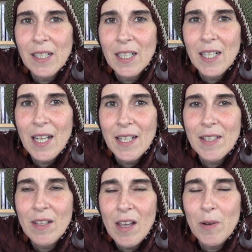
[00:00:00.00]
and it has
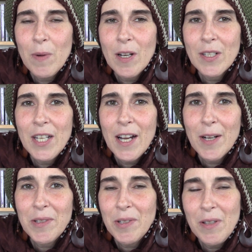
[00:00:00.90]
a lot of wear and
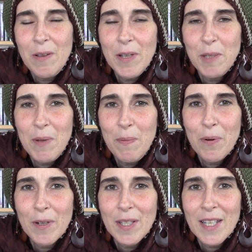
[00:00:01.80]
tear, so the USB
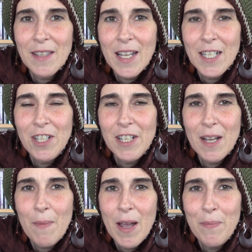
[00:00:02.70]
ports and the
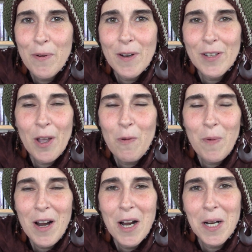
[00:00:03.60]
HDMI port don't
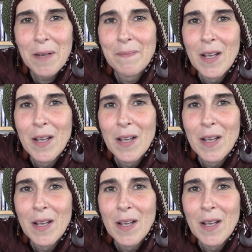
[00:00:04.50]
work.